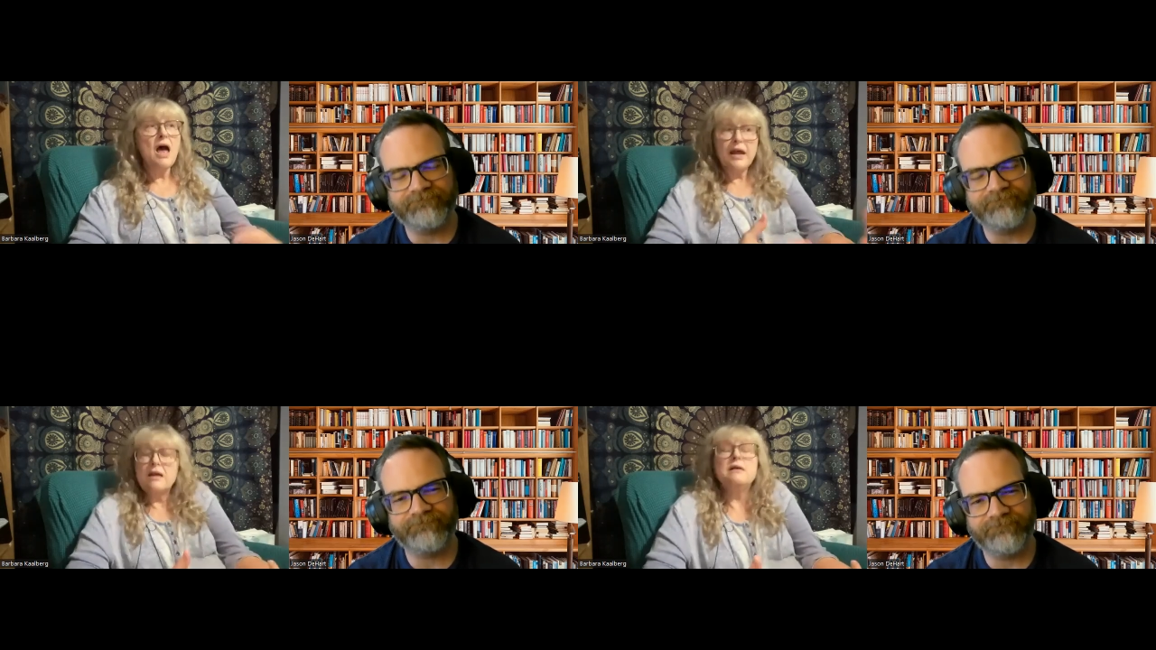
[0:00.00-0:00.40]

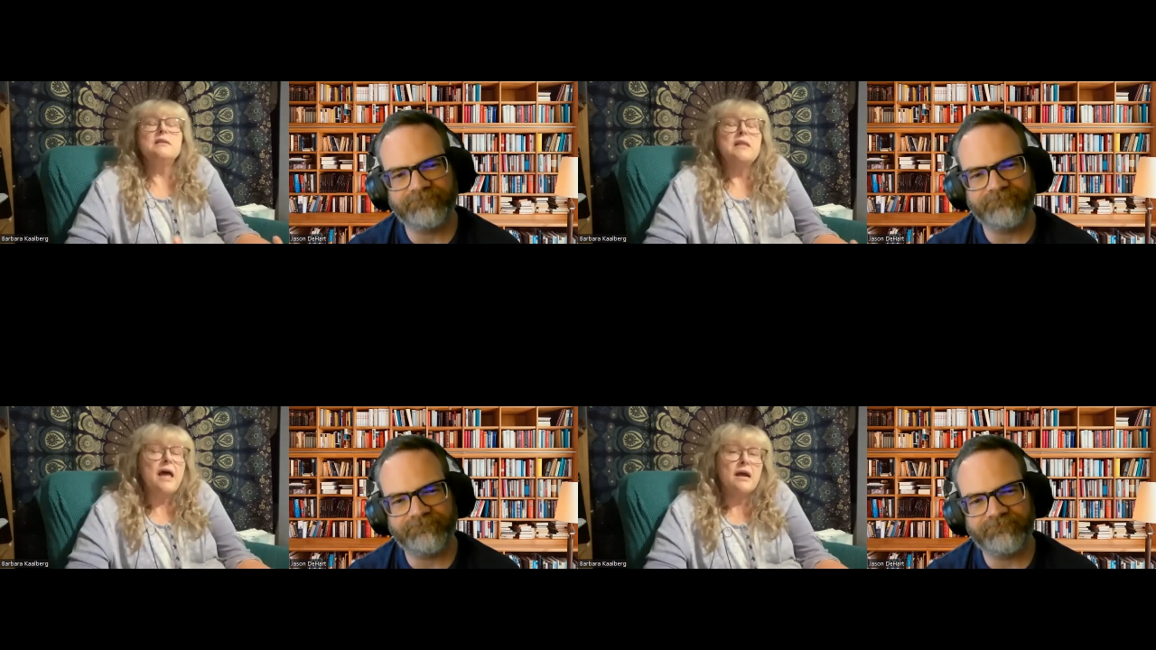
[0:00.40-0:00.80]
Speaker 1: I
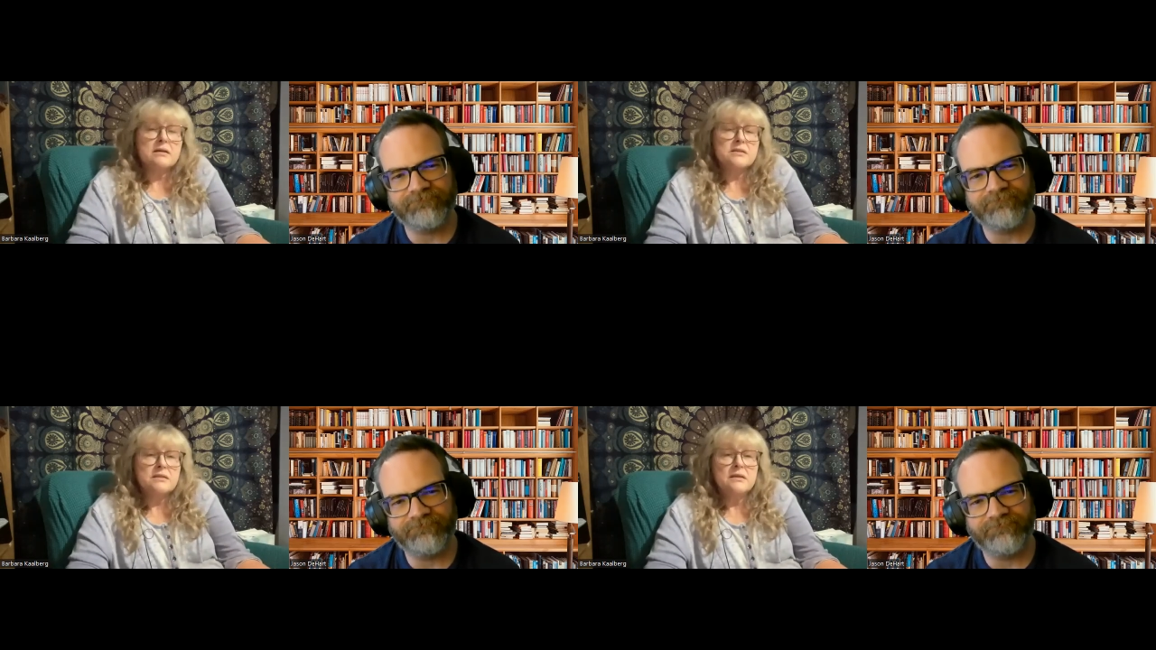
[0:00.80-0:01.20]

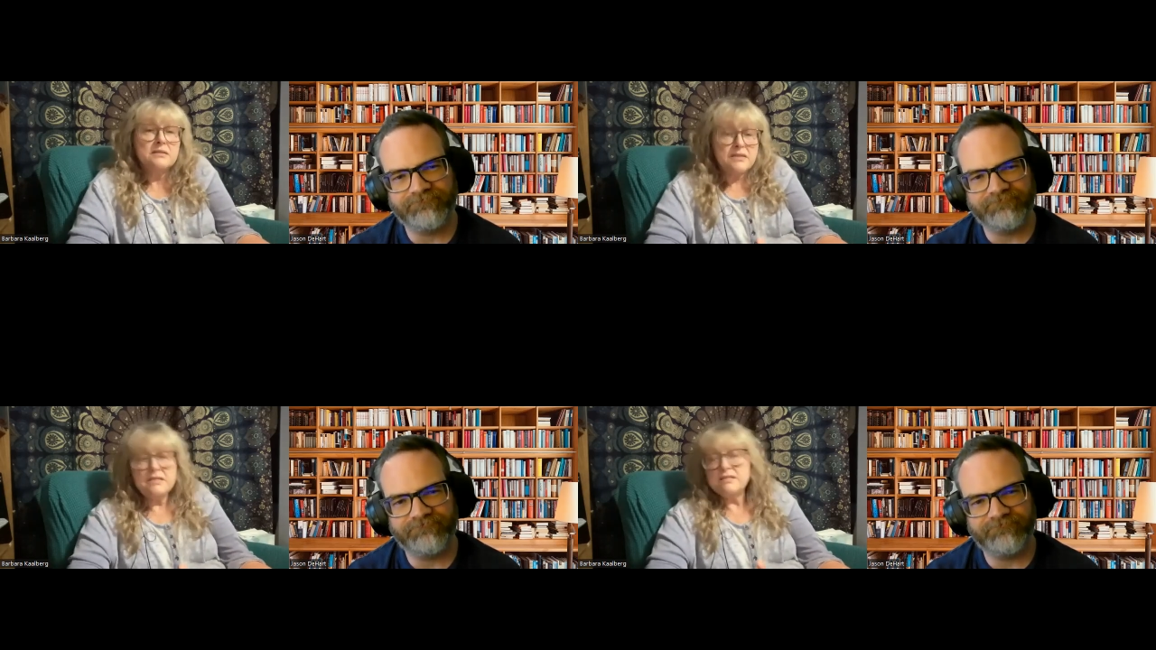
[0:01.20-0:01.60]
collect
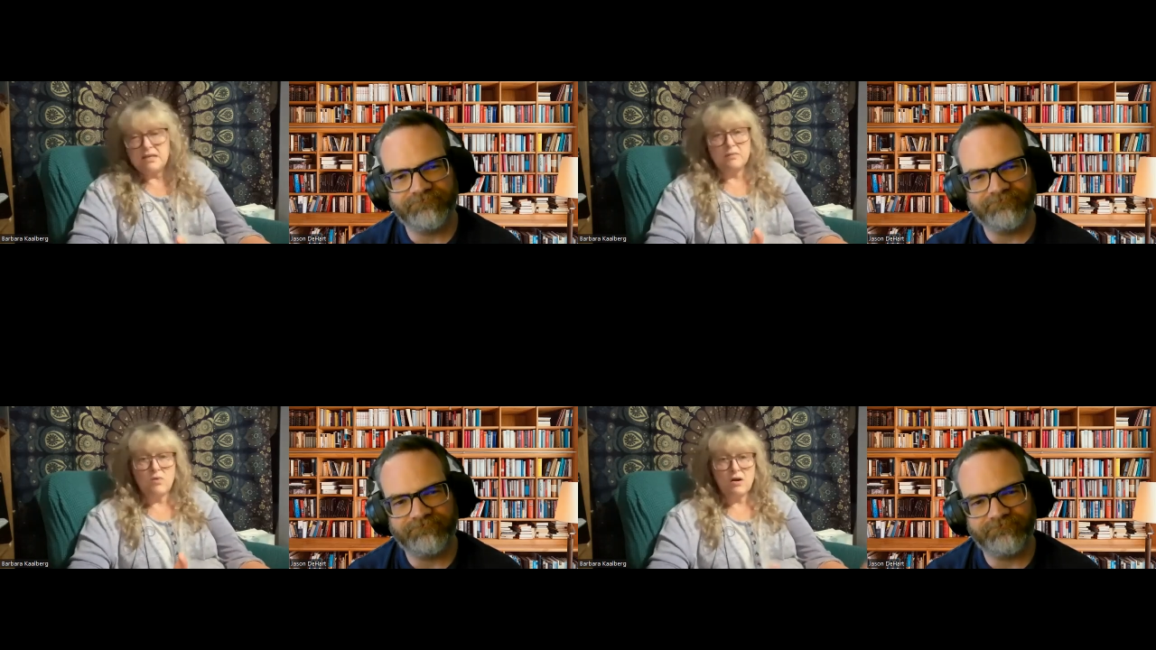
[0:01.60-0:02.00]

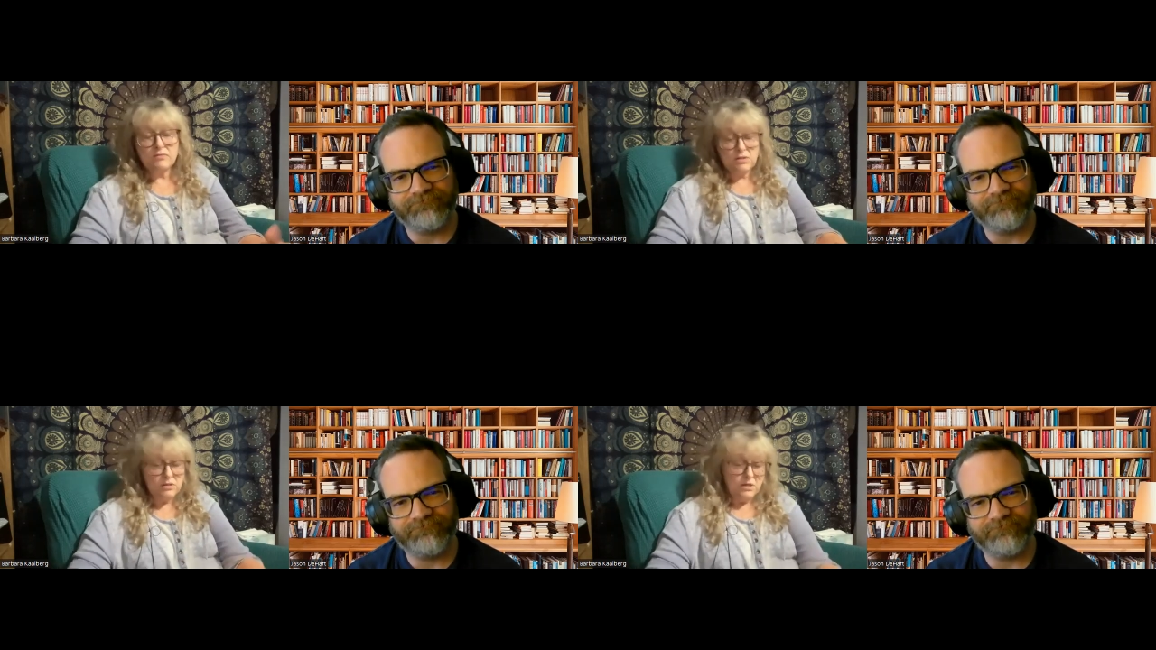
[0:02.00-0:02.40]
DC and
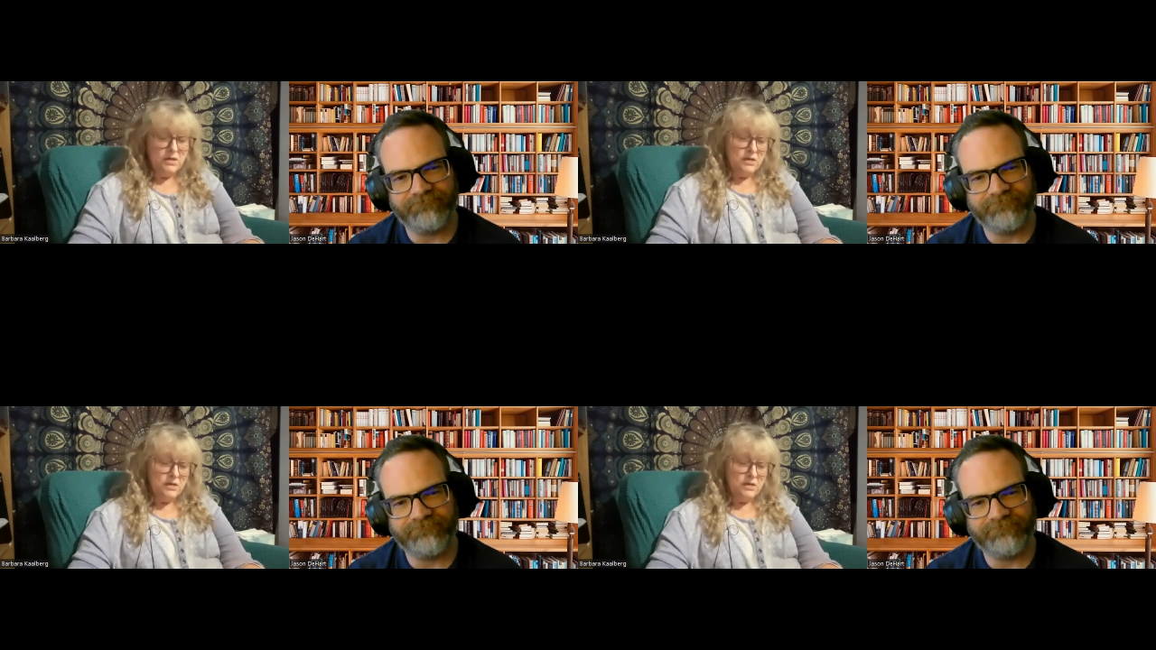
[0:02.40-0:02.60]
Marvel.